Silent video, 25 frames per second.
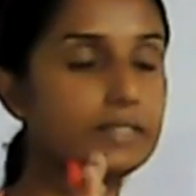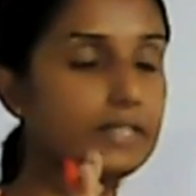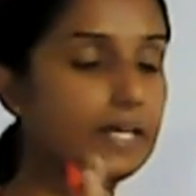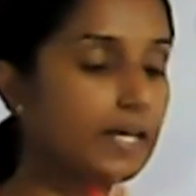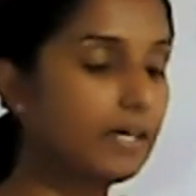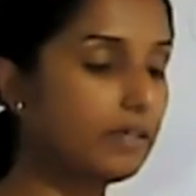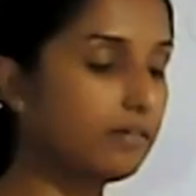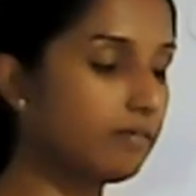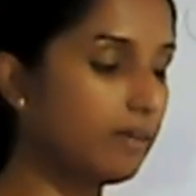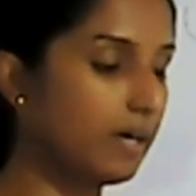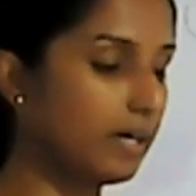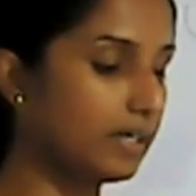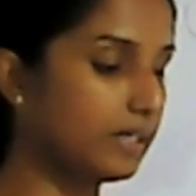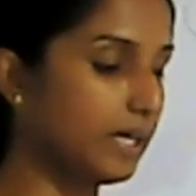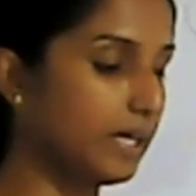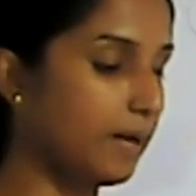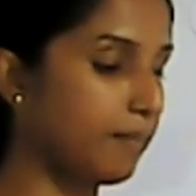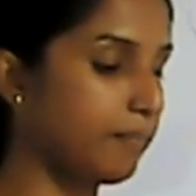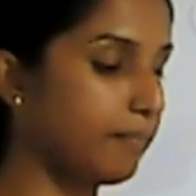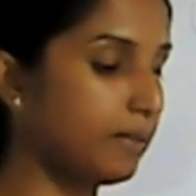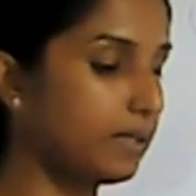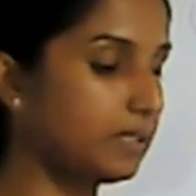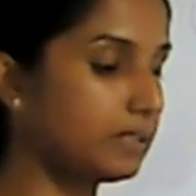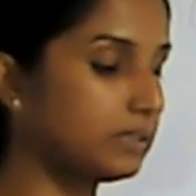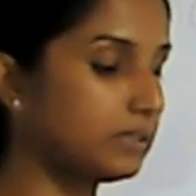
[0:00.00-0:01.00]
Then what
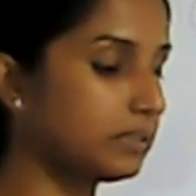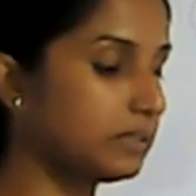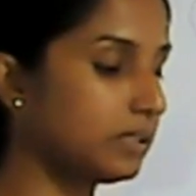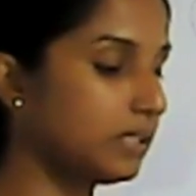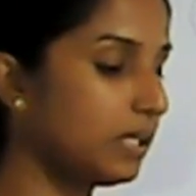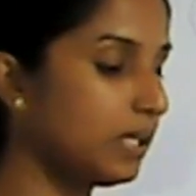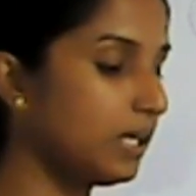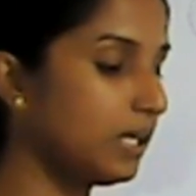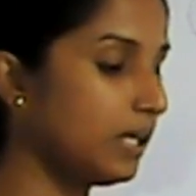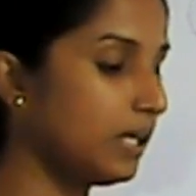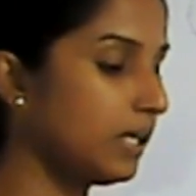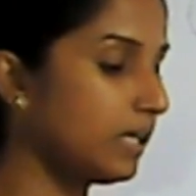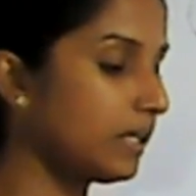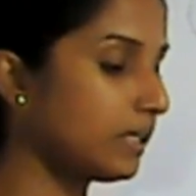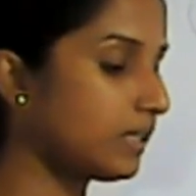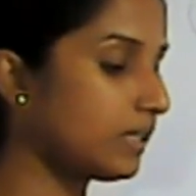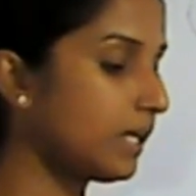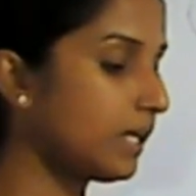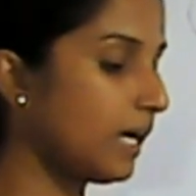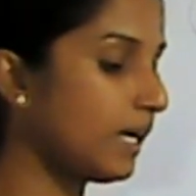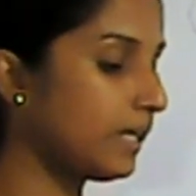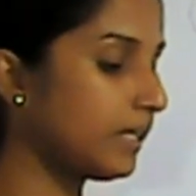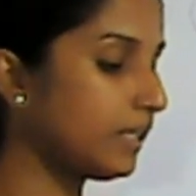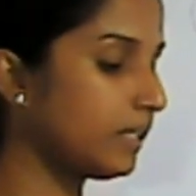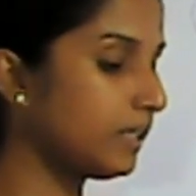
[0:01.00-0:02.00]
happens,
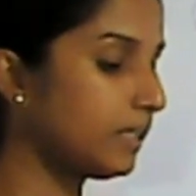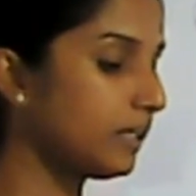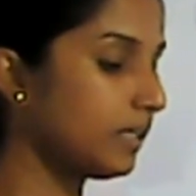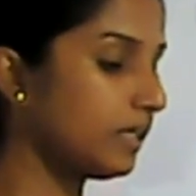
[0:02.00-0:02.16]
right?